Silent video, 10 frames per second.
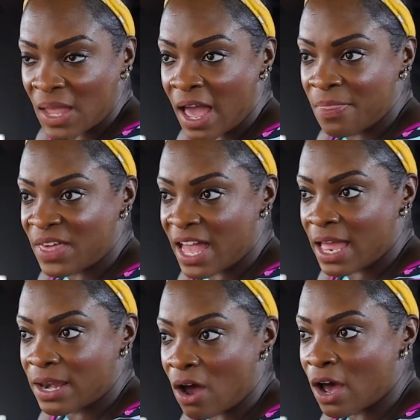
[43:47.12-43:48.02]
And
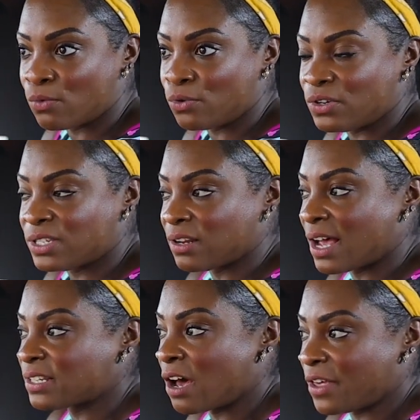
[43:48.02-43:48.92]
then I will
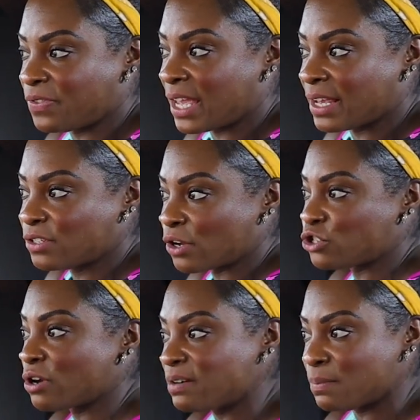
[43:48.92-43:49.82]
utilize other things. So
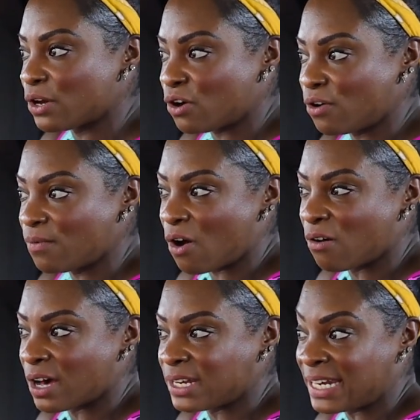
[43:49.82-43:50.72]
treadmill
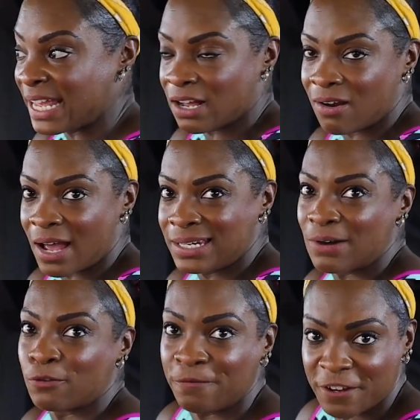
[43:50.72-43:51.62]
on an incline,
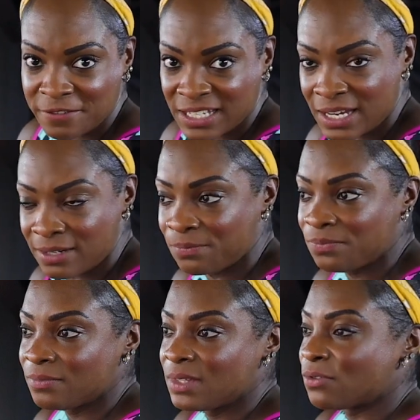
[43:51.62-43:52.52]
level 15,
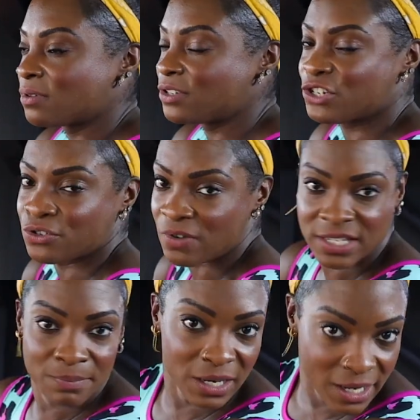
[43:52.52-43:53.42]

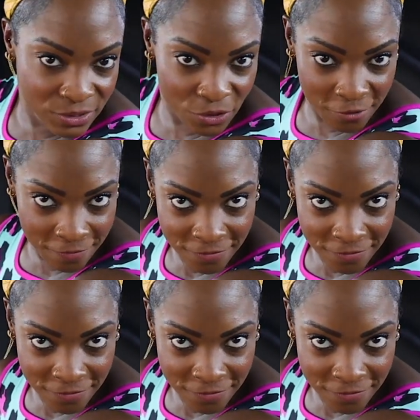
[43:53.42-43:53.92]
shreds my legs off.